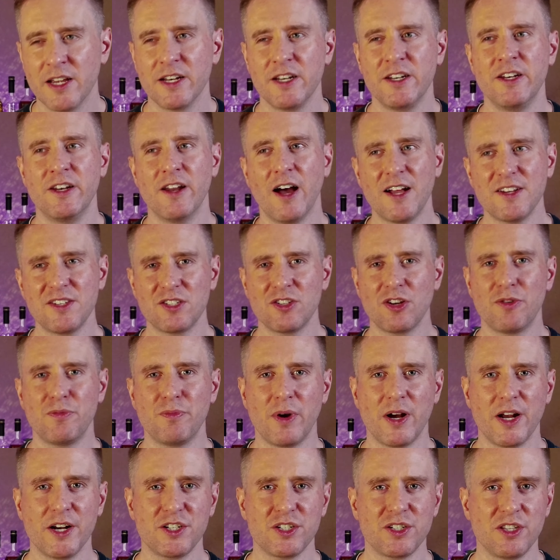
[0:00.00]
Not so
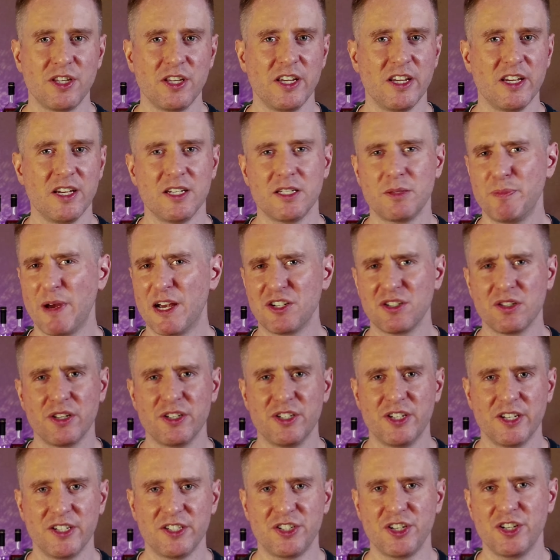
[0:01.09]
much the special
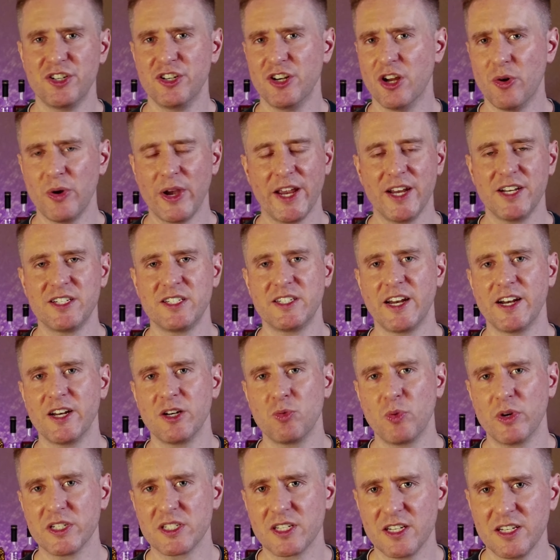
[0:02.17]
edition, no age stated
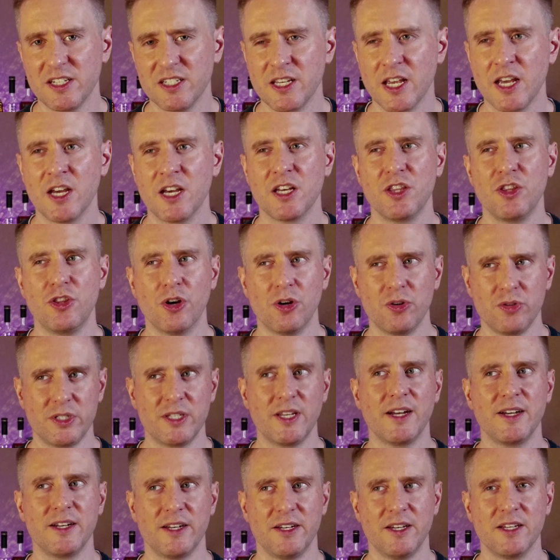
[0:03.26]
whiskeys, those
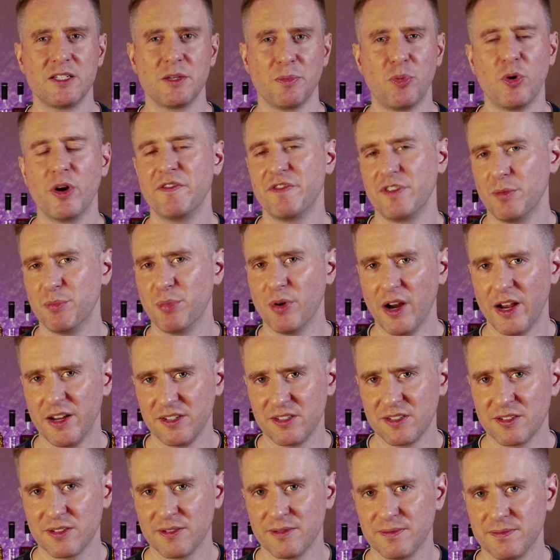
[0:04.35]
tend to disappoint for the
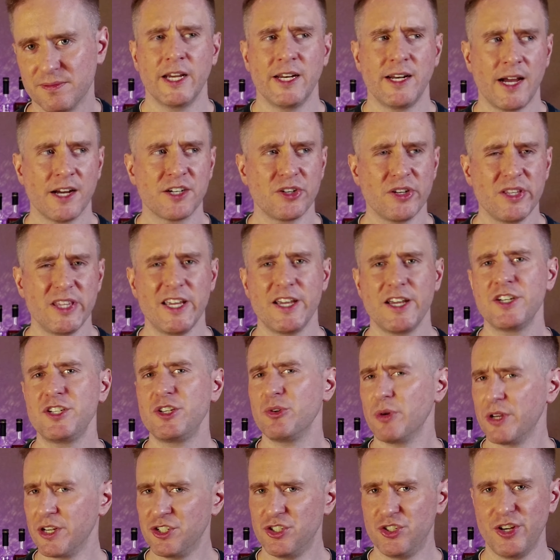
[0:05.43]
price. And actually the
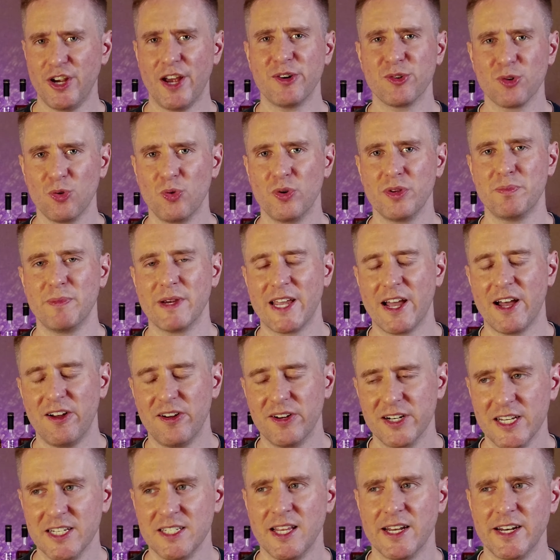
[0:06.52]
issue in general with
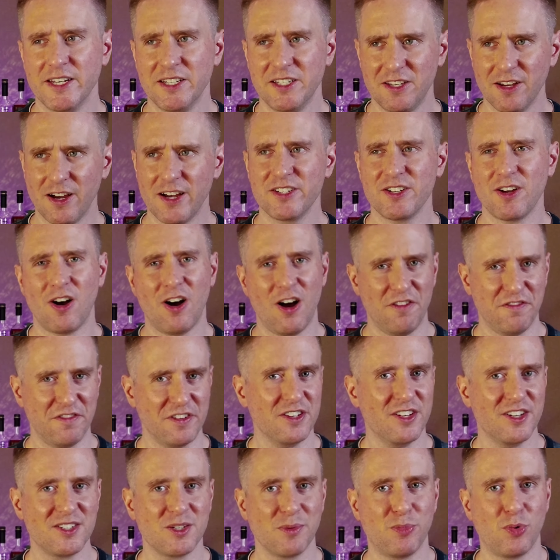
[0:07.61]
Macallan is that it does often
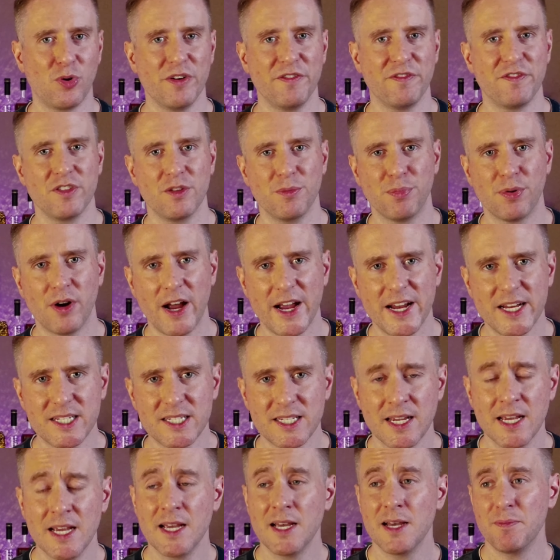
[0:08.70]
disappoint for the price,
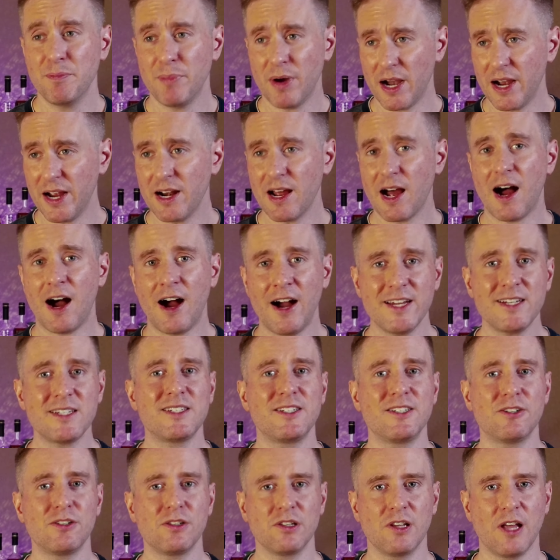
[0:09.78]
but I
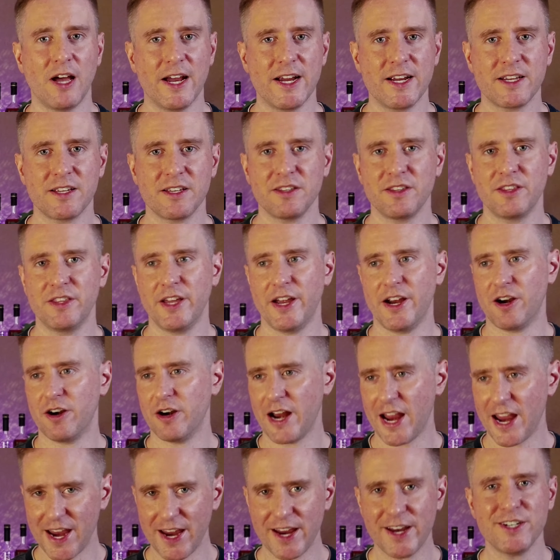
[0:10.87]
still like
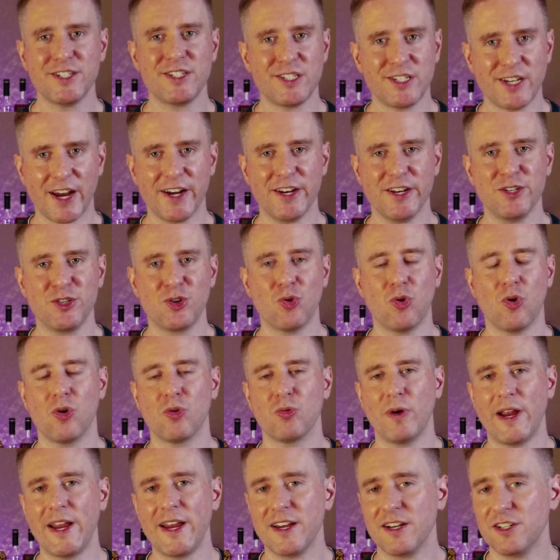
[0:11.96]
their age-stated core
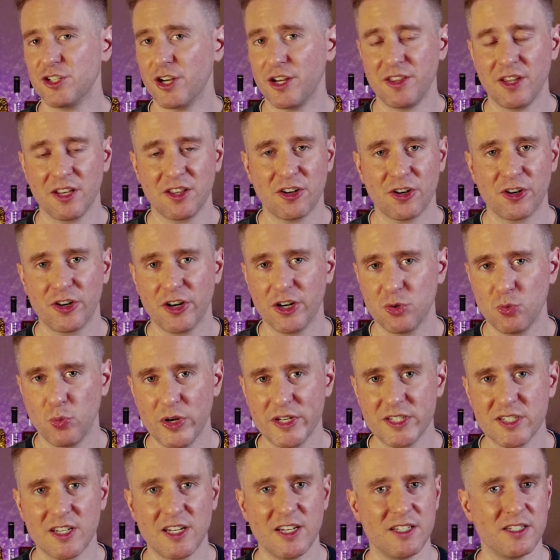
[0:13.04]
range. I think they're good
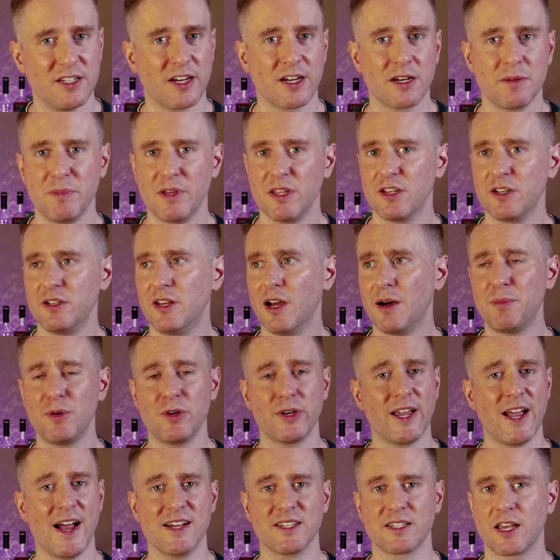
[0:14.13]
whiskeys. It can be the double
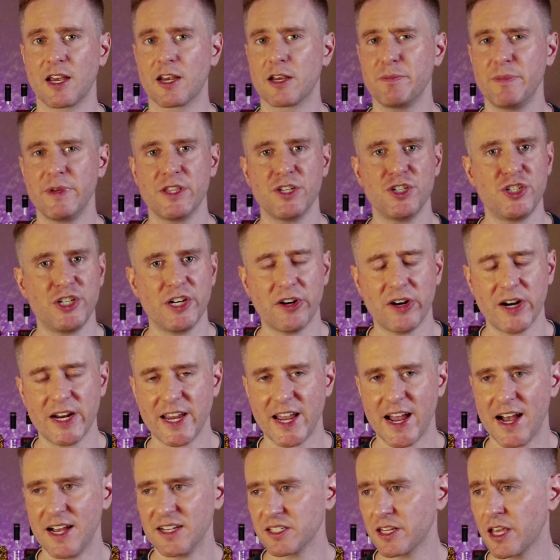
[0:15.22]
cask, it can be the sherry
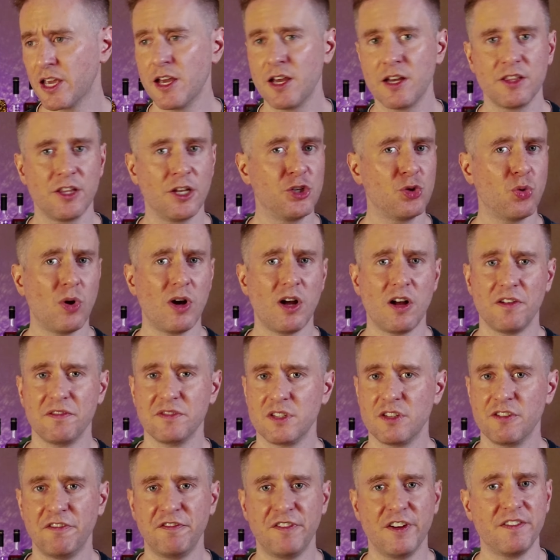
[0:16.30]
cask, the 12s,
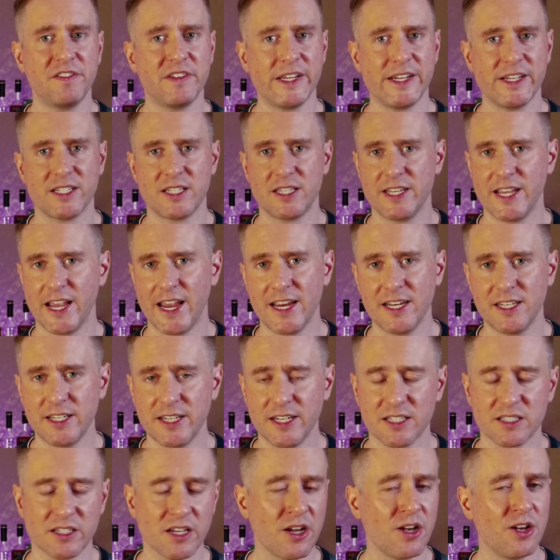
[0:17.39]
the 15s, the
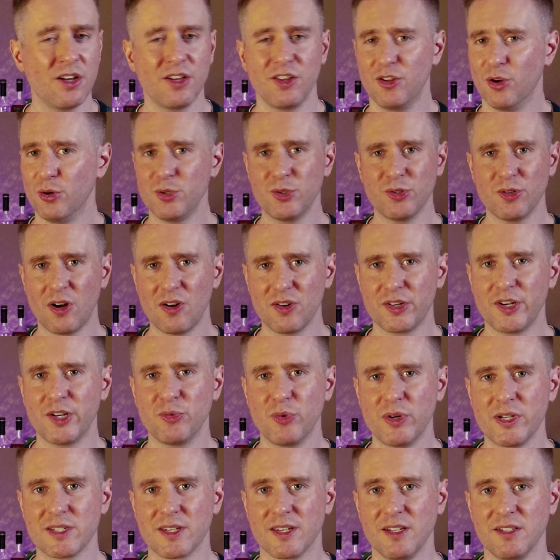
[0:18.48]
18s. Those are all good
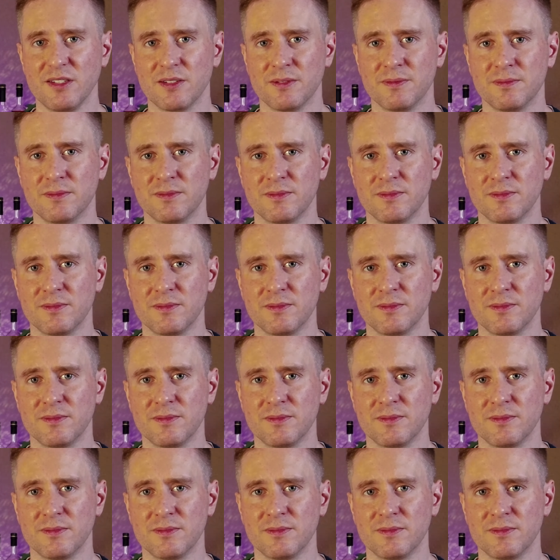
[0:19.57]
whiskeys.